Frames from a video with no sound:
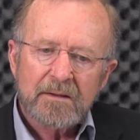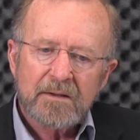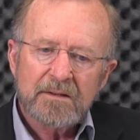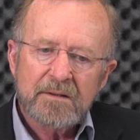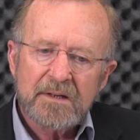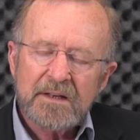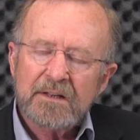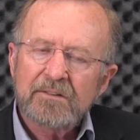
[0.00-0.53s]
the
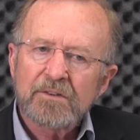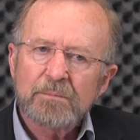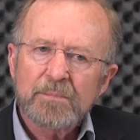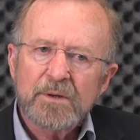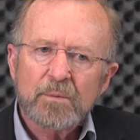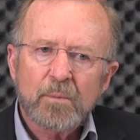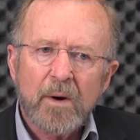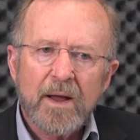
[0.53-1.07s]
need to
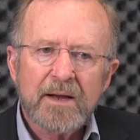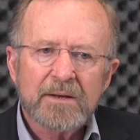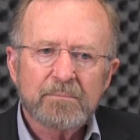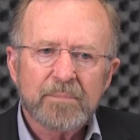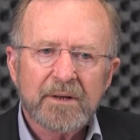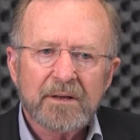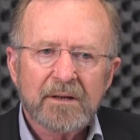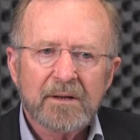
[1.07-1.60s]
be
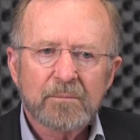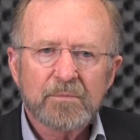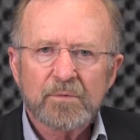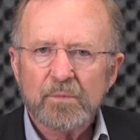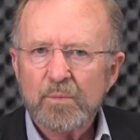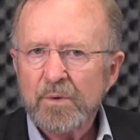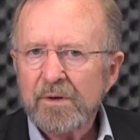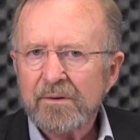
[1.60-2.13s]
right
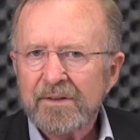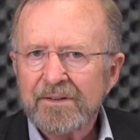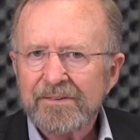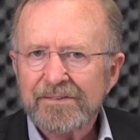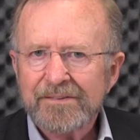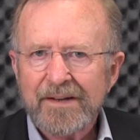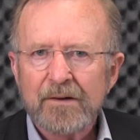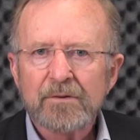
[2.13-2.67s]
becomes really
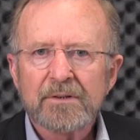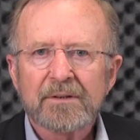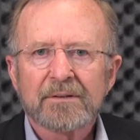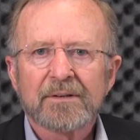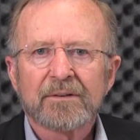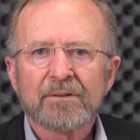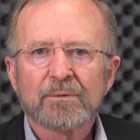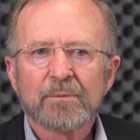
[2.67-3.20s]

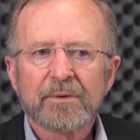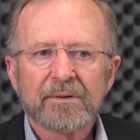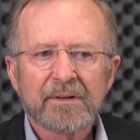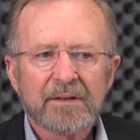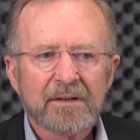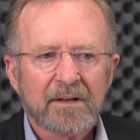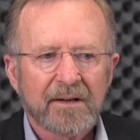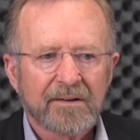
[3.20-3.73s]
cellular
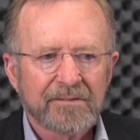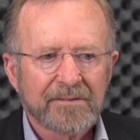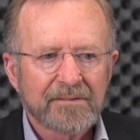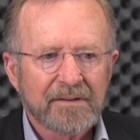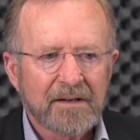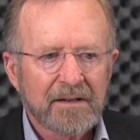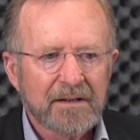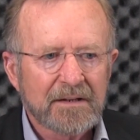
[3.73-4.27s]
within
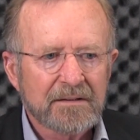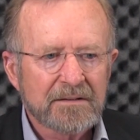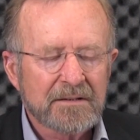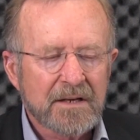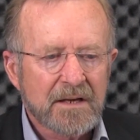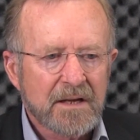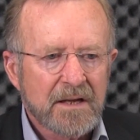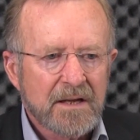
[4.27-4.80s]
us.
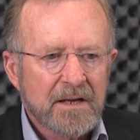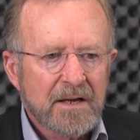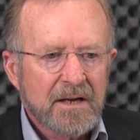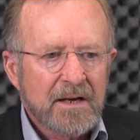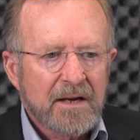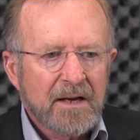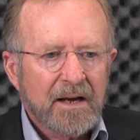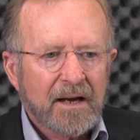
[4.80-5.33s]

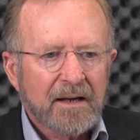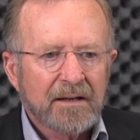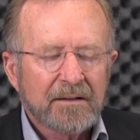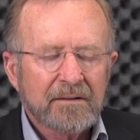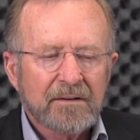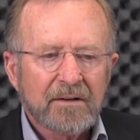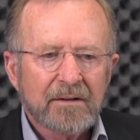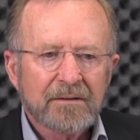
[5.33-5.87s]

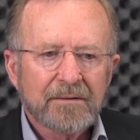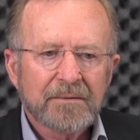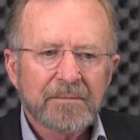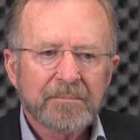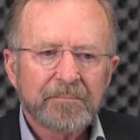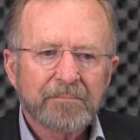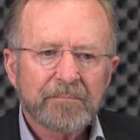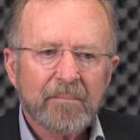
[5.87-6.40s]
And
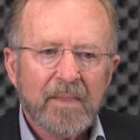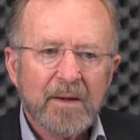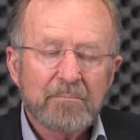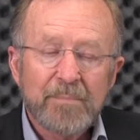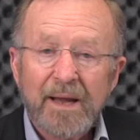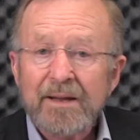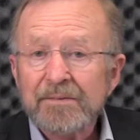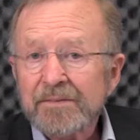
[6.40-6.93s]

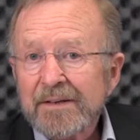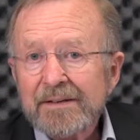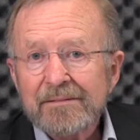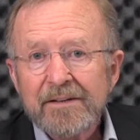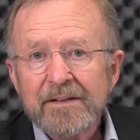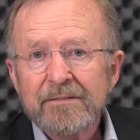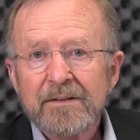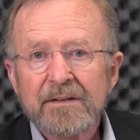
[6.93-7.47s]

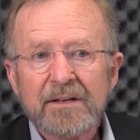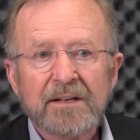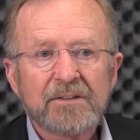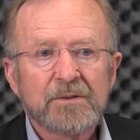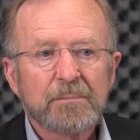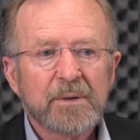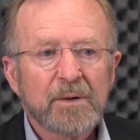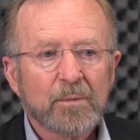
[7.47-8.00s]
basically, the
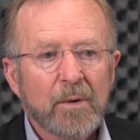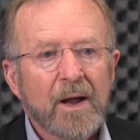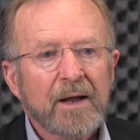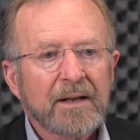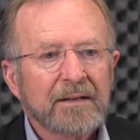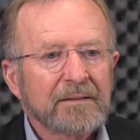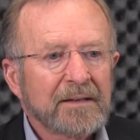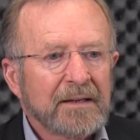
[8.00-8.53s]
need to be
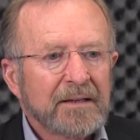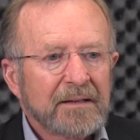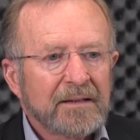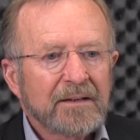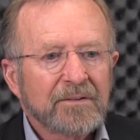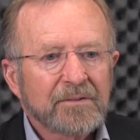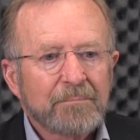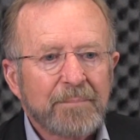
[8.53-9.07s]
right
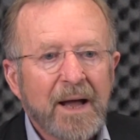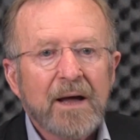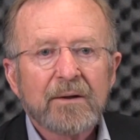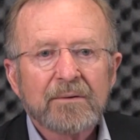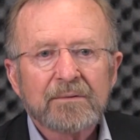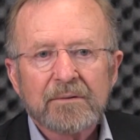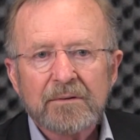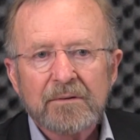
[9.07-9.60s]
is
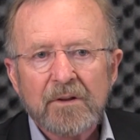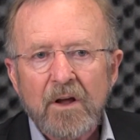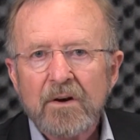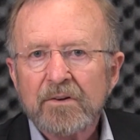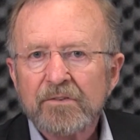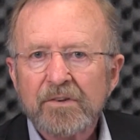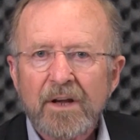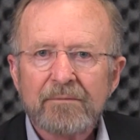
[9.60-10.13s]
about
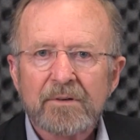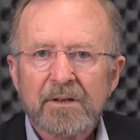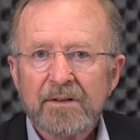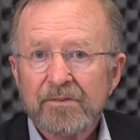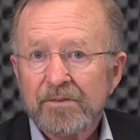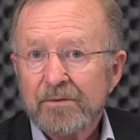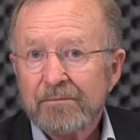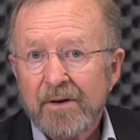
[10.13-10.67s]

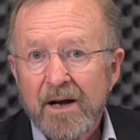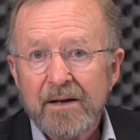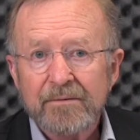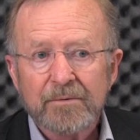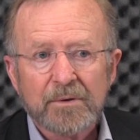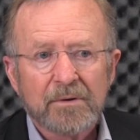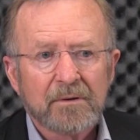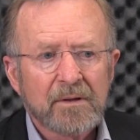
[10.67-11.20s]
longevity,
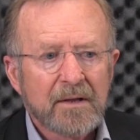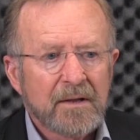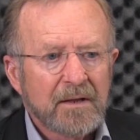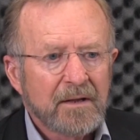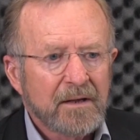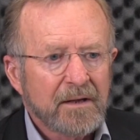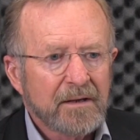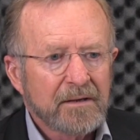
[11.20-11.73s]
survival,
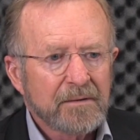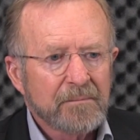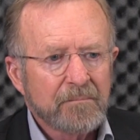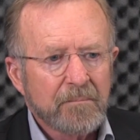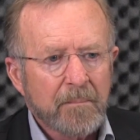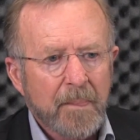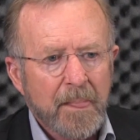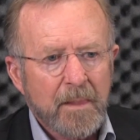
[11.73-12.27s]

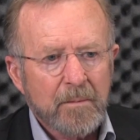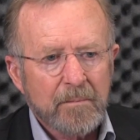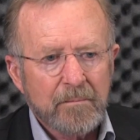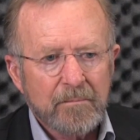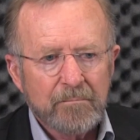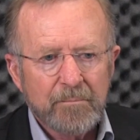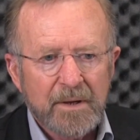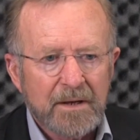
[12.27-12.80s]

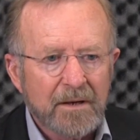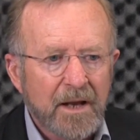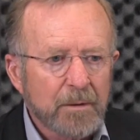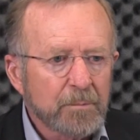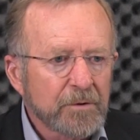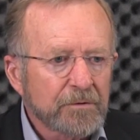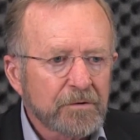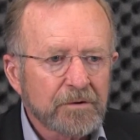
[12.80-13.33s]
being
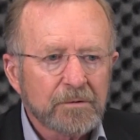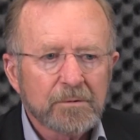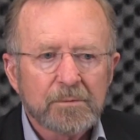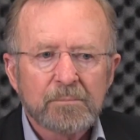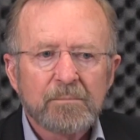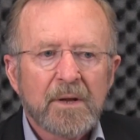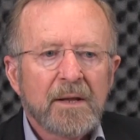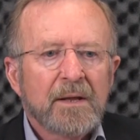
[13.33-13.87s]
able
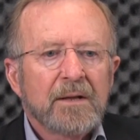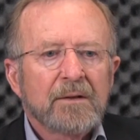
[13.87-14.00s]
to